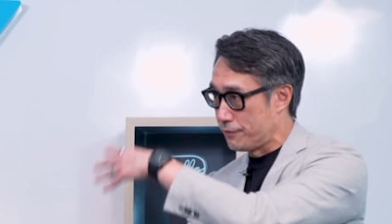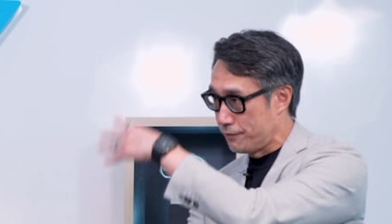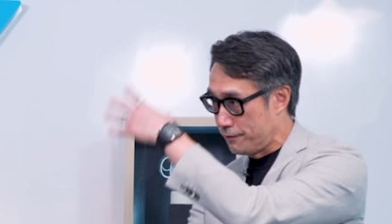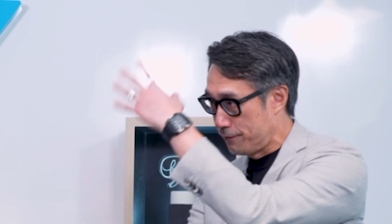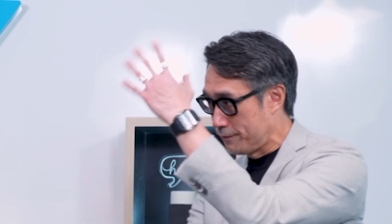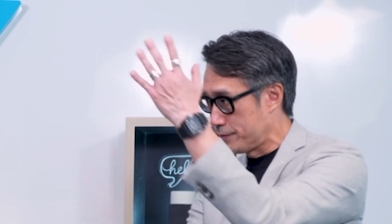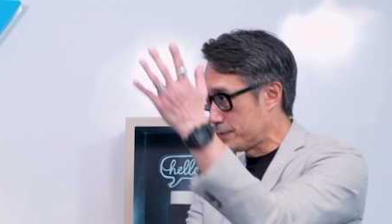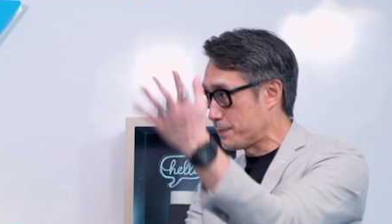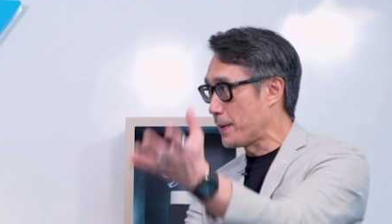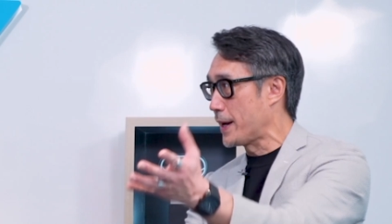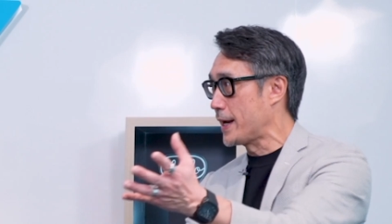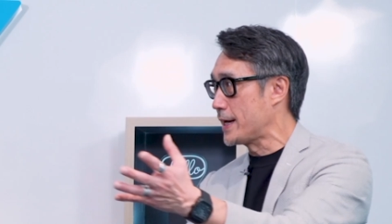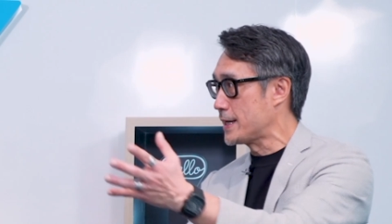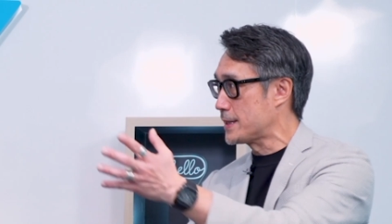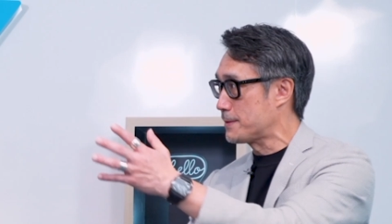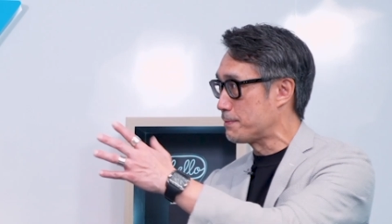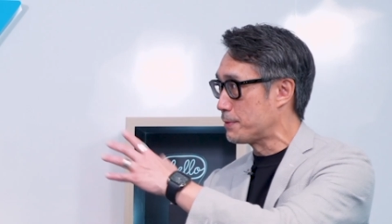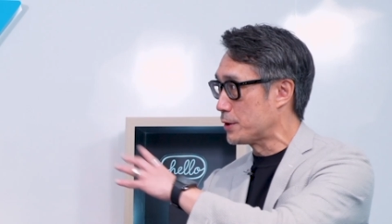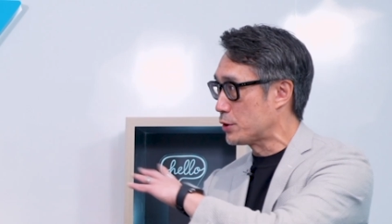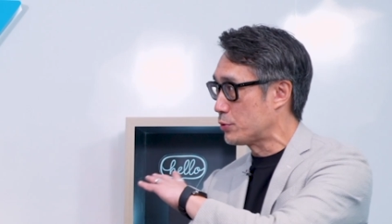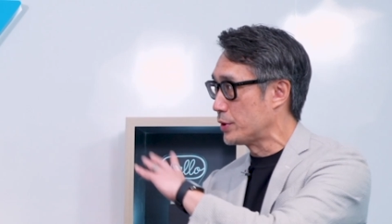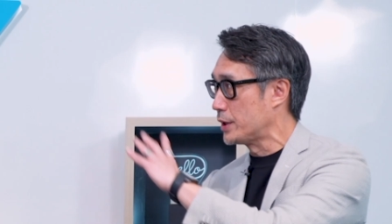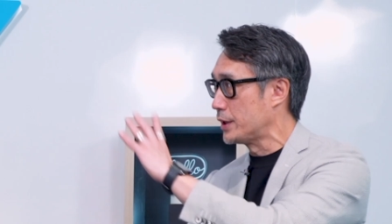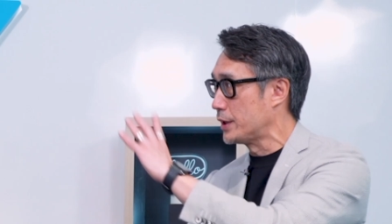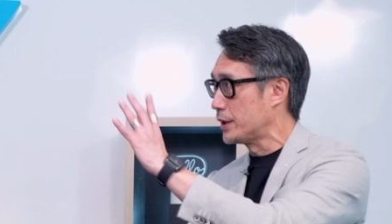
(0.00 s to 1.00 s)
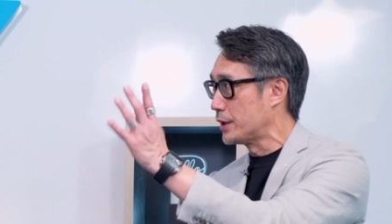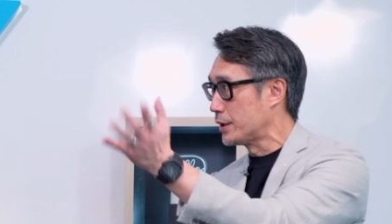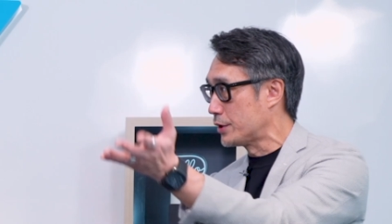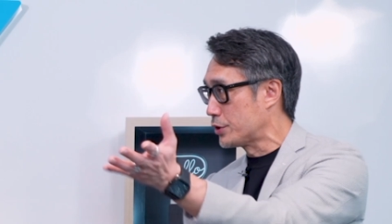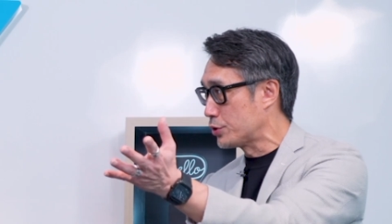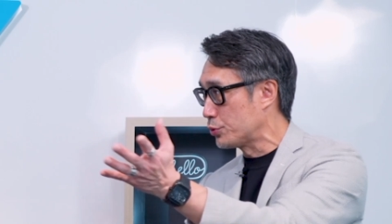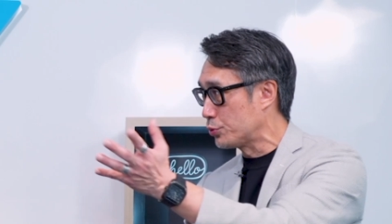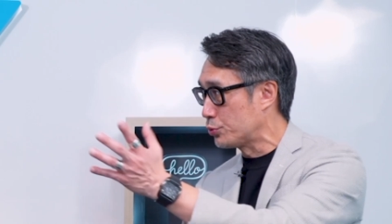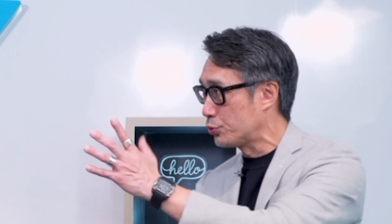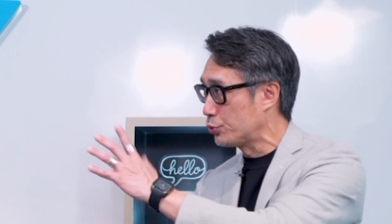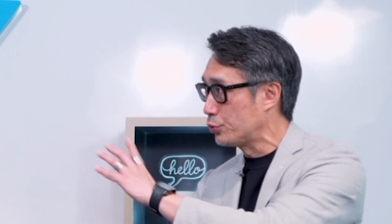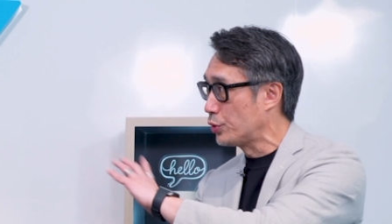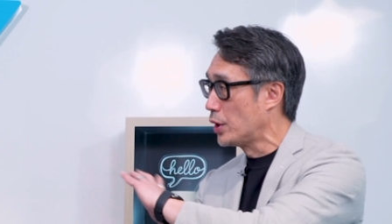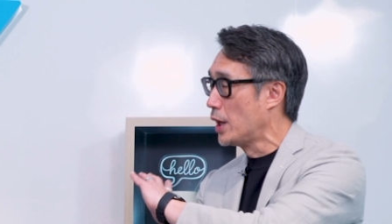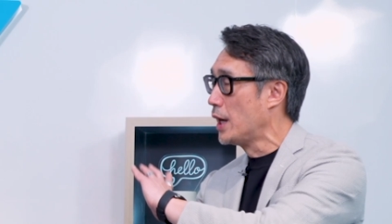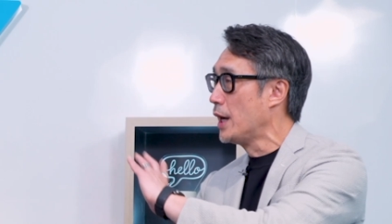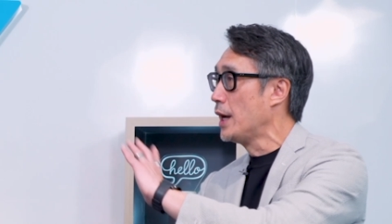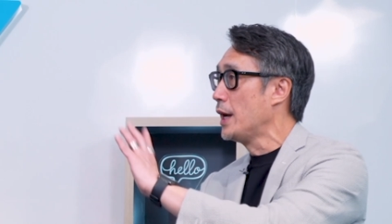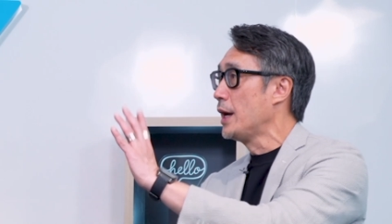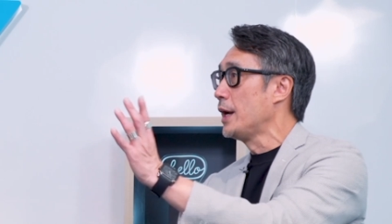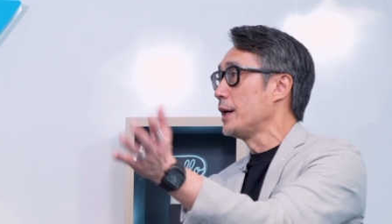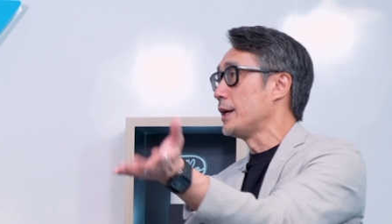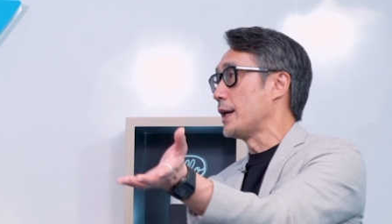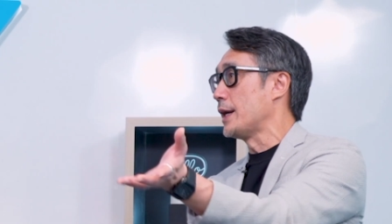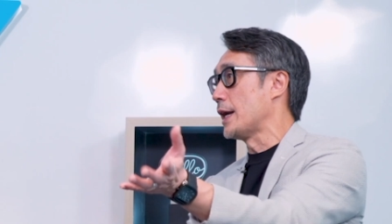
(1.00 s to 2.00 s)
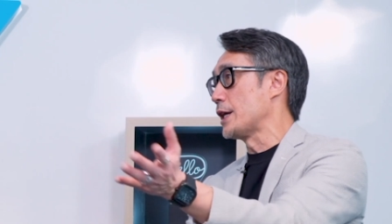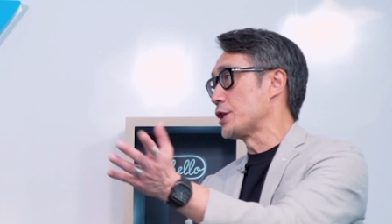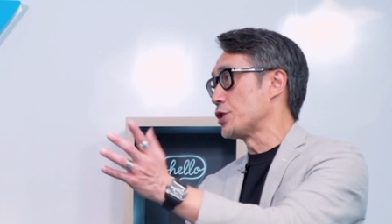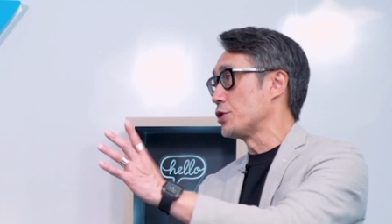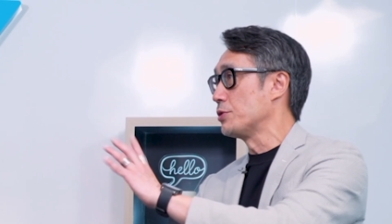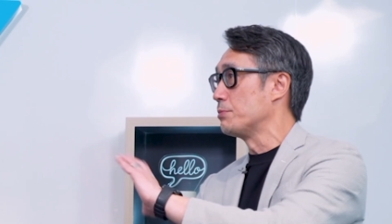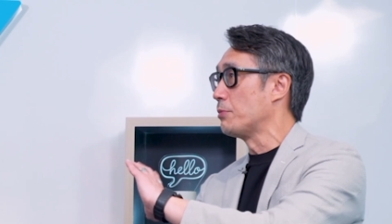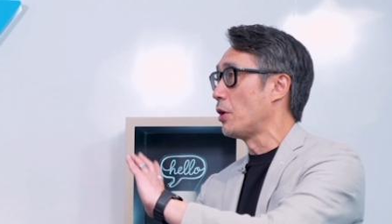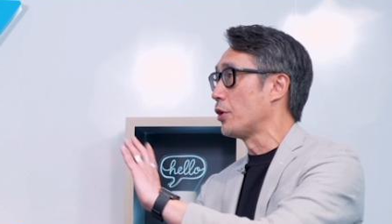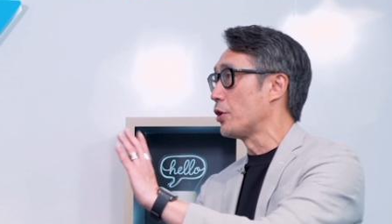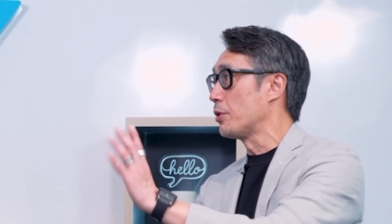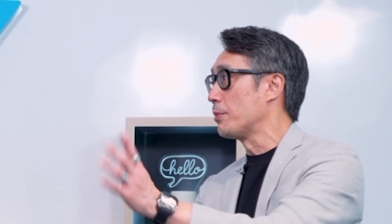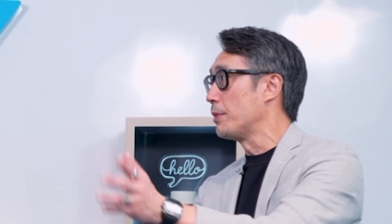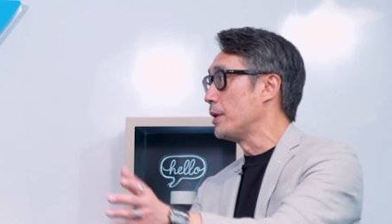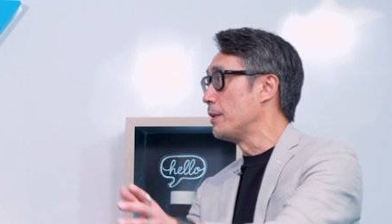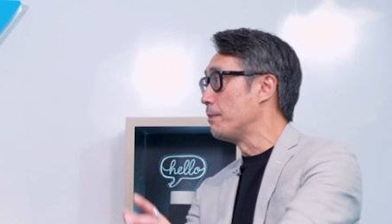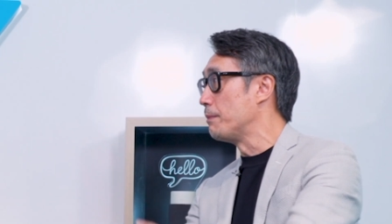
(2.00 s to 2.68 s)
space between the two National Monument